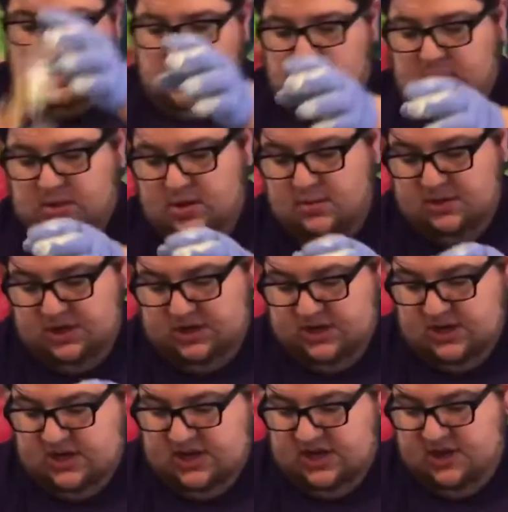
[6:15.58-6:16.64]
So I'm just
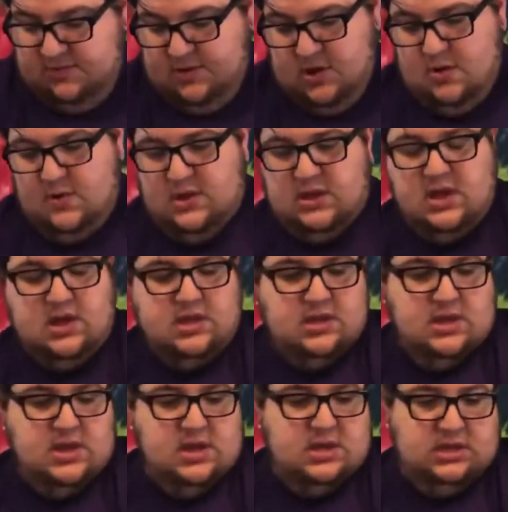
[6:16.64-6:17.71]
going to keep going like
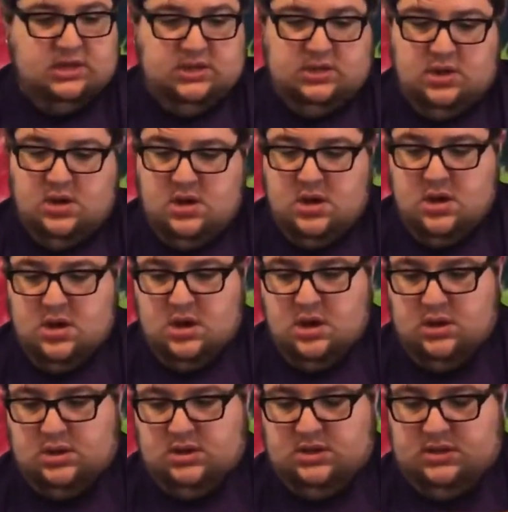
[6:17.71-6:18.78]
this
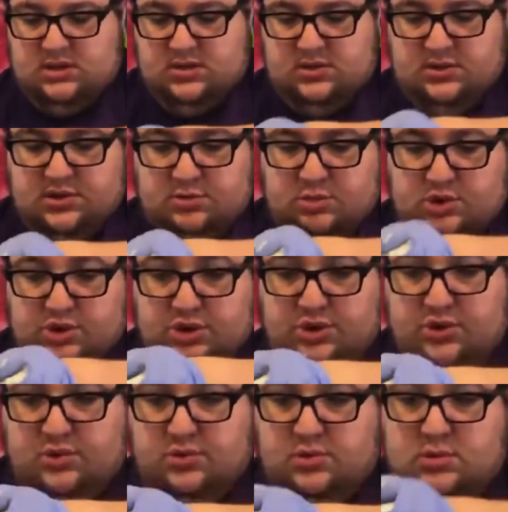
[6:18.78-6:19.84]
until the
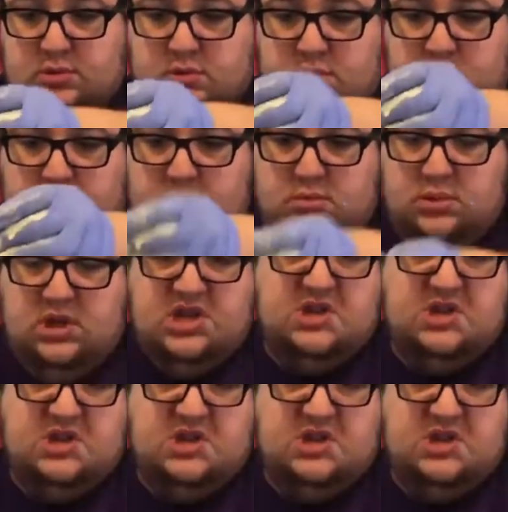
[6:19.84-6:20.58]
balloon is